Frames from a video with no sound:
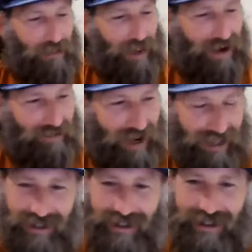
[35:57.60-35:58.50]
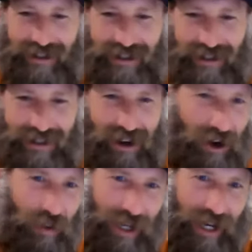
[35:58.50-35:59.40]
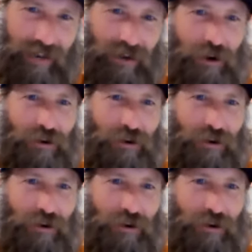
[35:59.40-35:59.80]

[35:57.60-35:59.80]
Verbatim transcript: bad advice? Oh, because, we need to have a whole